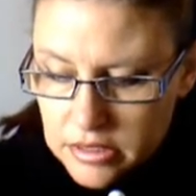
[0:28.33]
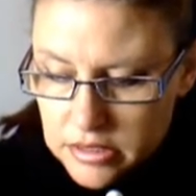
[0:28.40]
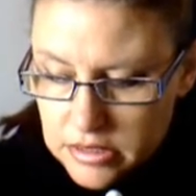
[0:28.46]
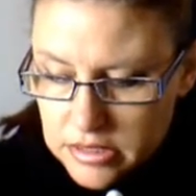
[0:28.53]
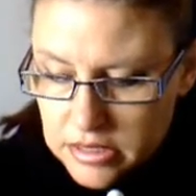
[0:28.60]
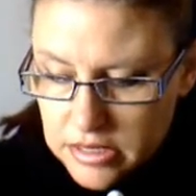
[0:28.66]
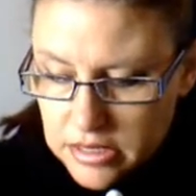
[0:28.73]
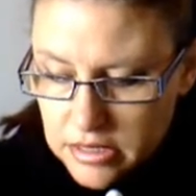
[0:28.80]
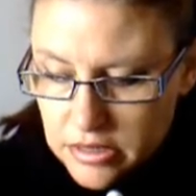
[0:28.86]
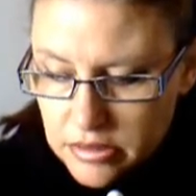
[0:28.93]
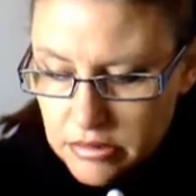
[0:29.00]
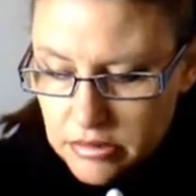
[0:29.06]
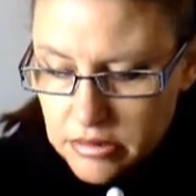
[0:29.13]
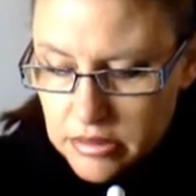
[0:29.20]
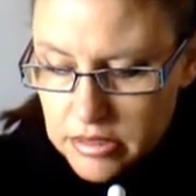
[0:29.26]
So,
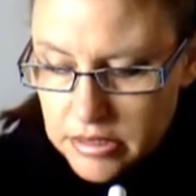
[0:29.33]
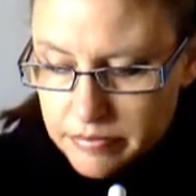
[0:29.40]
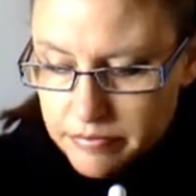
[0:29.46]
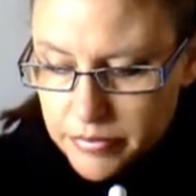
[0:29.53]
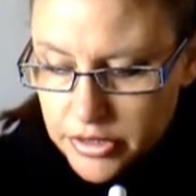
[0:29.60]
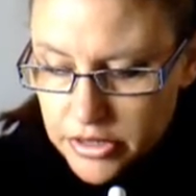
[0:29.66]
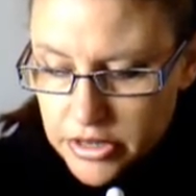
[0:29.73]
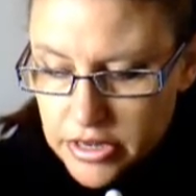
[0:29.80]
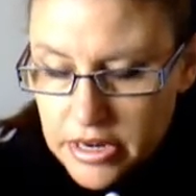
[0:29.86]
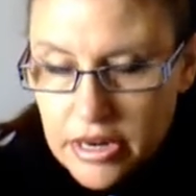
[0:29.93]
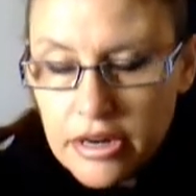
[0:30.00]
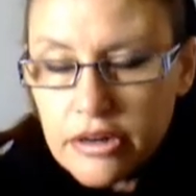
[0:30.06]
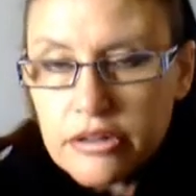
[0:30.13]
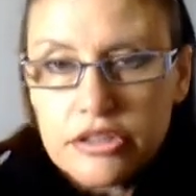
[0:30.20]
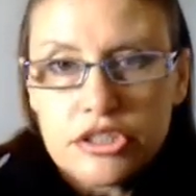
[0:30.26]

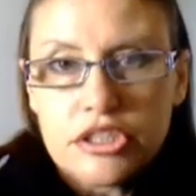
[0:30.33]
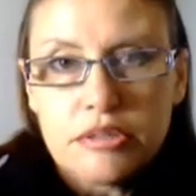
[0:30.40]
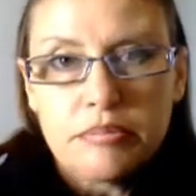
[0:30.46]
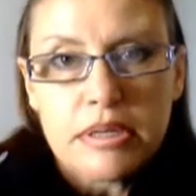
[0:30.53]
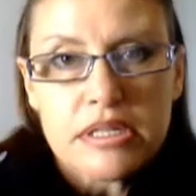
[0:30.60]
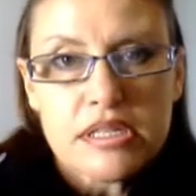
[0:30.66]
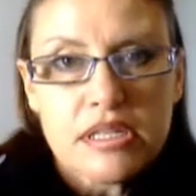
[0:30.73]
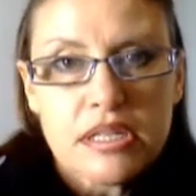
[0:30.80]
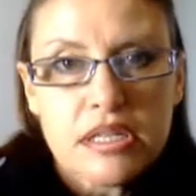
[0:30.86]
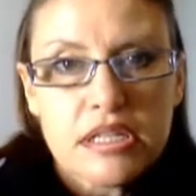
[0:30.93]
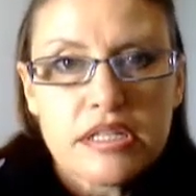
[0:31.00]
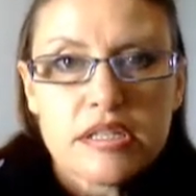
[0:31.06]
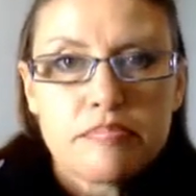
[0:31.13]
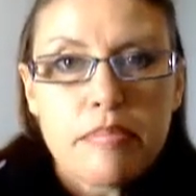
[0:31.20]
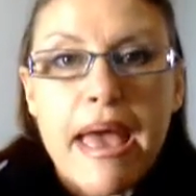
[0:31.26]
ergo, she must think
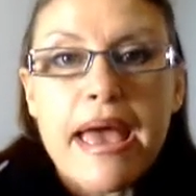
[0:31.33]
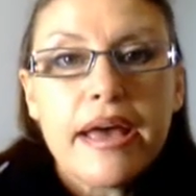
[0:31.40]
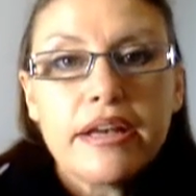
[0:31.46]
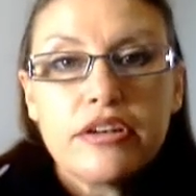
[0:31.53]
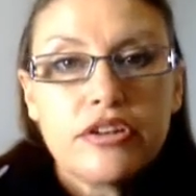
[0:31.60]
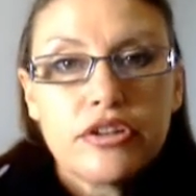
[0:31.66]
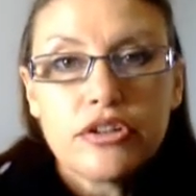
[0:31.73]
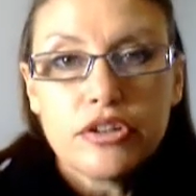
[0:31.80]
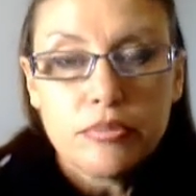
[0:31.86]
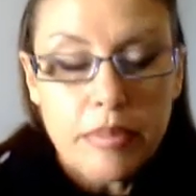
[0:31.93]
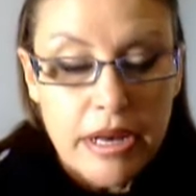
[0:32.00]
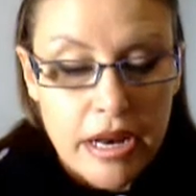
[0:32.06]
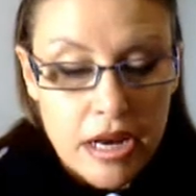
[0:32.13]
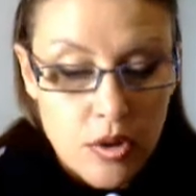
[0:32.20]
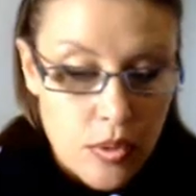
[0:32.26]
it's bad too.
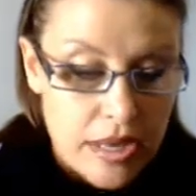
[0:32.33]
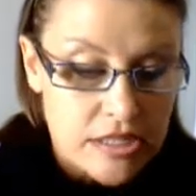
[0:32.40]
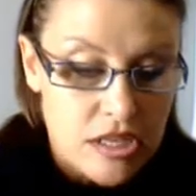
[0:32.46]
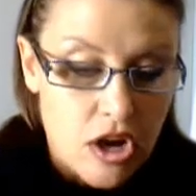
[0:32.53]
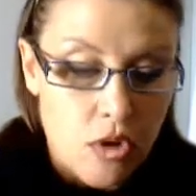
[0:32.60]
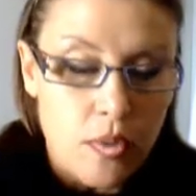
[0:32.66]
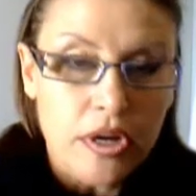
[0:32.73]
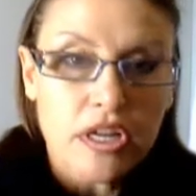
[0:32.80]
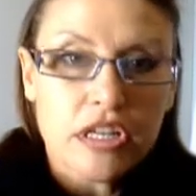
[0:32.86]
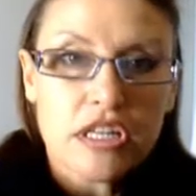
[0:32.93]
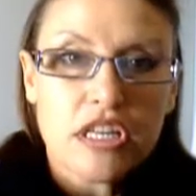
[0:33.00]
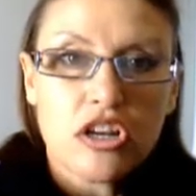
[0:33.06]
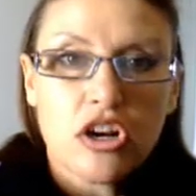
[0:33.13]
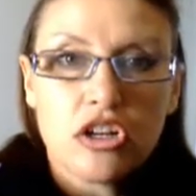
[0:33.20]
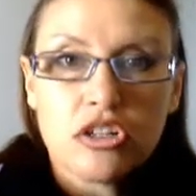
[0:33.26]
But anyway, so I wanted to
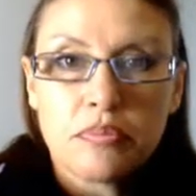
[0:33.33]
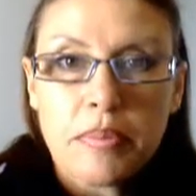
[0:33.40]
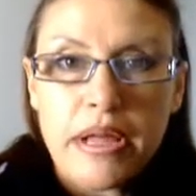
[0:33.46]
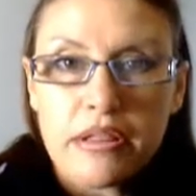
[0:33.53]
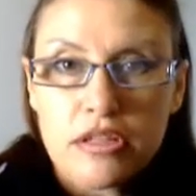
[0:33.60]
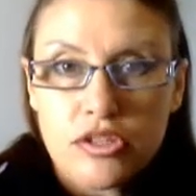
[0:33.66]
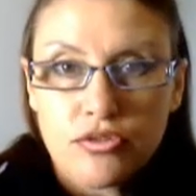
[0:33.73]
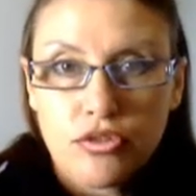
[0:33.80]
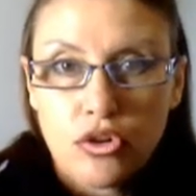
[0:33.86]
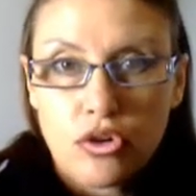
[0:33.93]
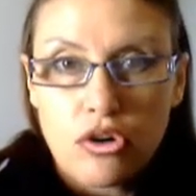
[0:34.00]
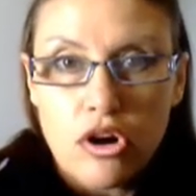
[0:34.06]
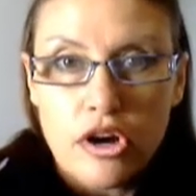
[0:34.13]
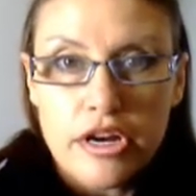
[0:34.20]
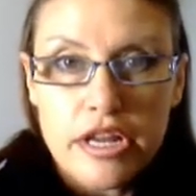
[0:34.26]
get on about this
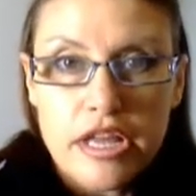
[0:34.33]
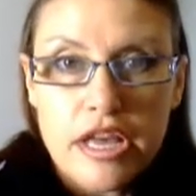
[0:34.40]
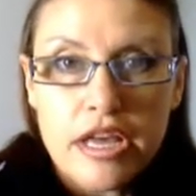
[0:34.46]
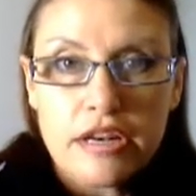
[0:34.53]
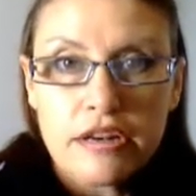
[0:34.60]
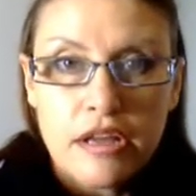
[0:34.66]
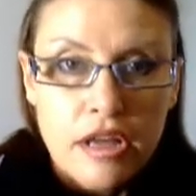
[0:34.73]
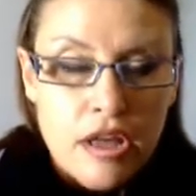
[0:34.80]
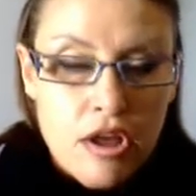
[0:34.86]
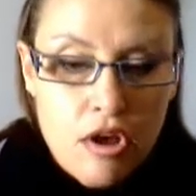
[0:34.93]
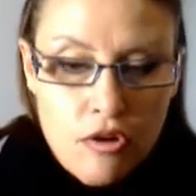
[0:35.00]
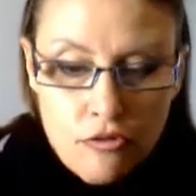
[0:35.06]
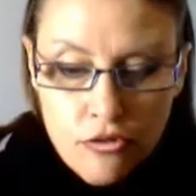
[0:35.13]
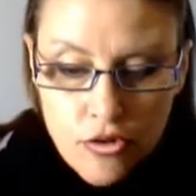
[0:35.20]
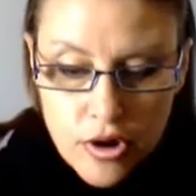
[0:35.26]
fluoride again
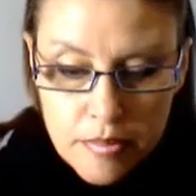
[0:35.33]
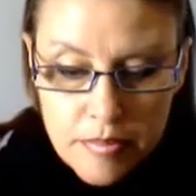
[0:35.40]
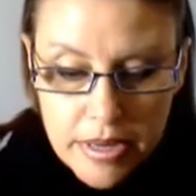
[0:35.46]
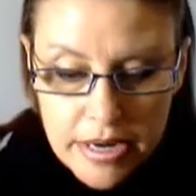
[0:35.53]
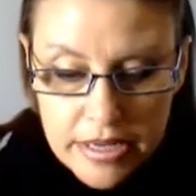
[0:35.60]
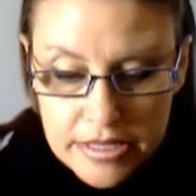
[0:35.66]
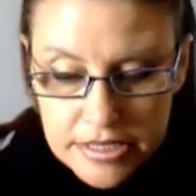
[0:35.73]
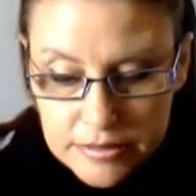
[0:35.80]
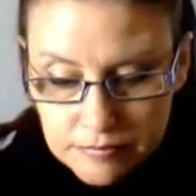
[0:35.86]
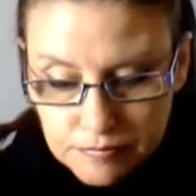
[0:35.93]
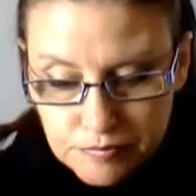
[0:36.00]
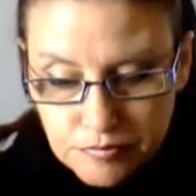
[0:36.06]
for a minute